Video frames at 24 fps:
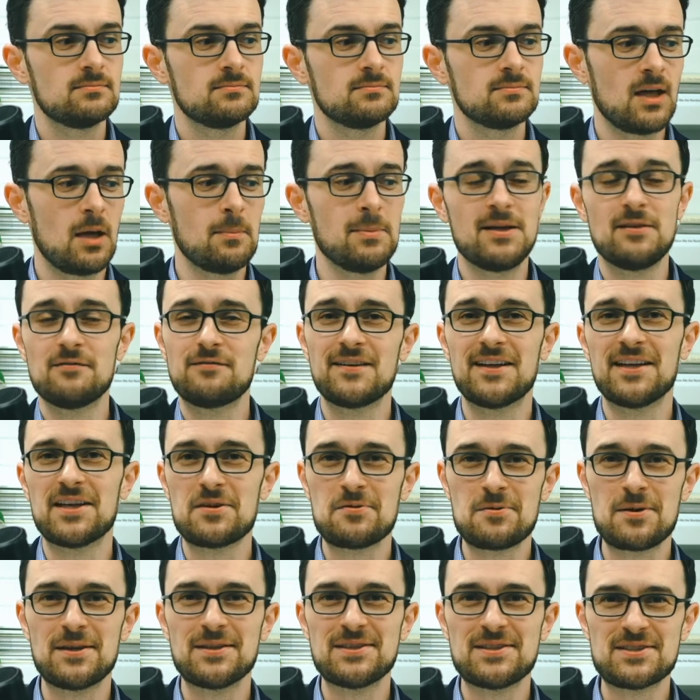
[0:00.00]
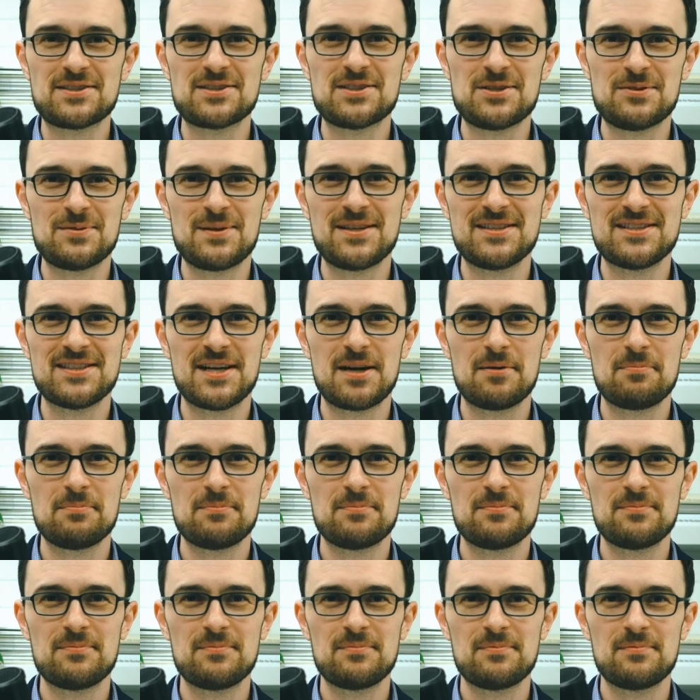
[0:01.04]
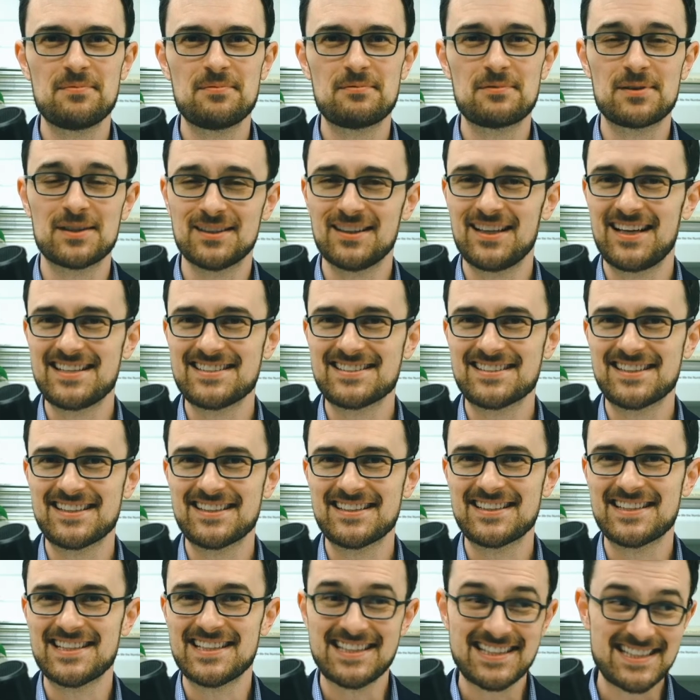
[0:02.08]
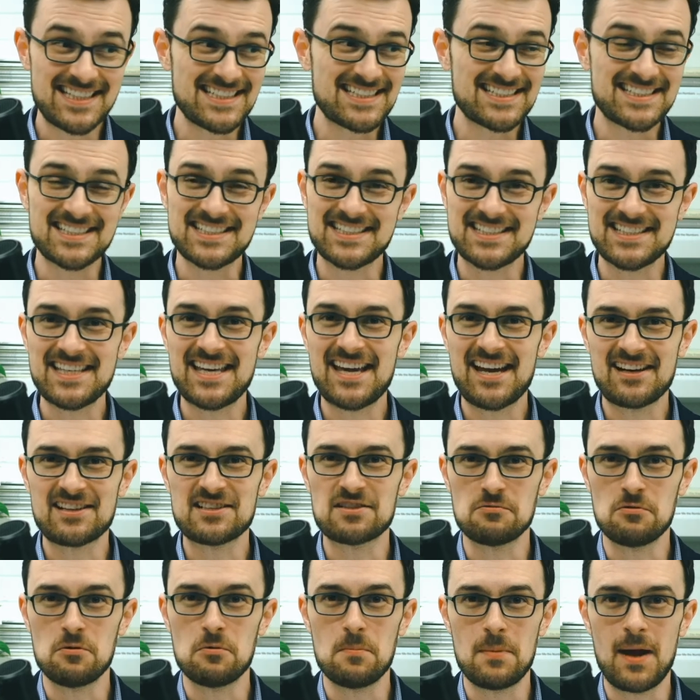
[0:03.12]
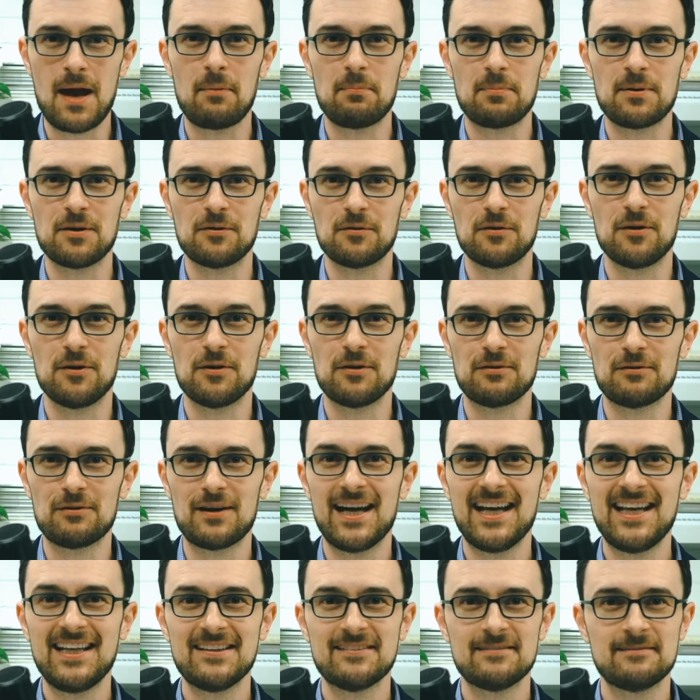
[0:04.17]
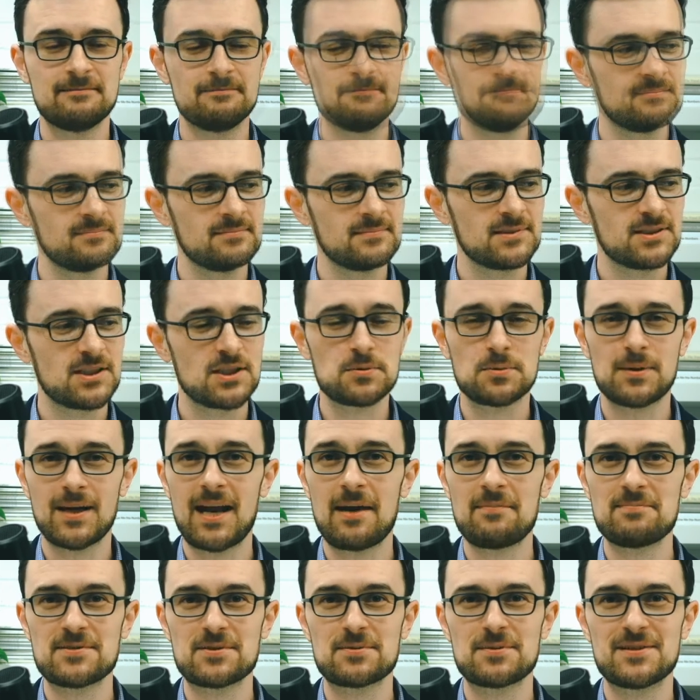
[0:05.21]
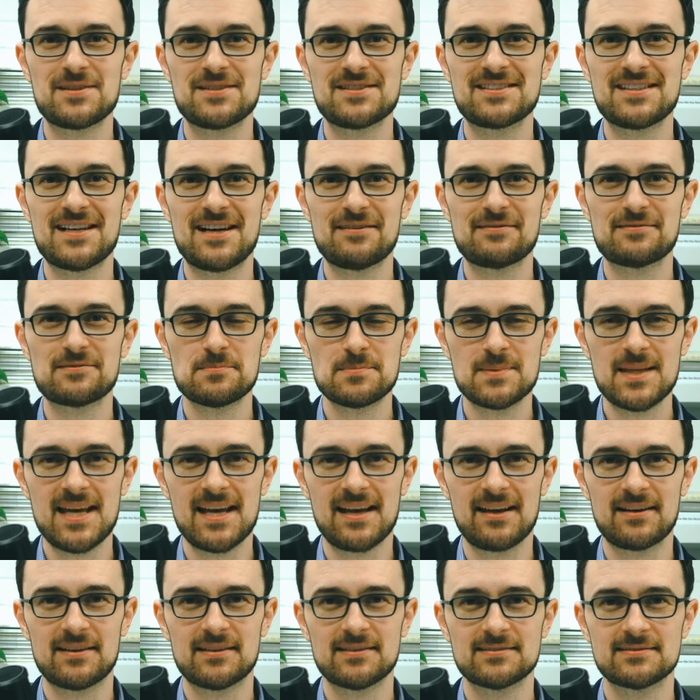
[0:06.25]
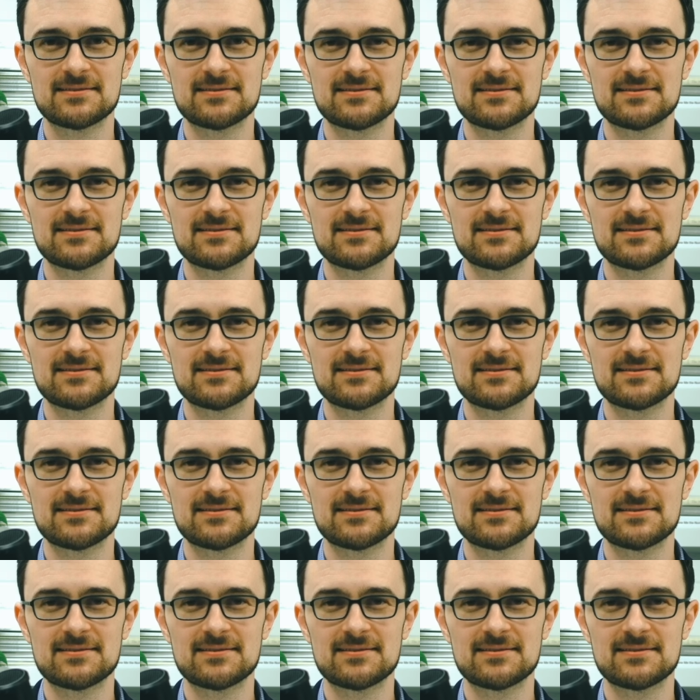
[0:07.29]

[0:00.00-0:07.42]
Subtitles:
I mean, fairly well until you end up realizing that this is the actual map you're on, right? Because what happens when you start from there?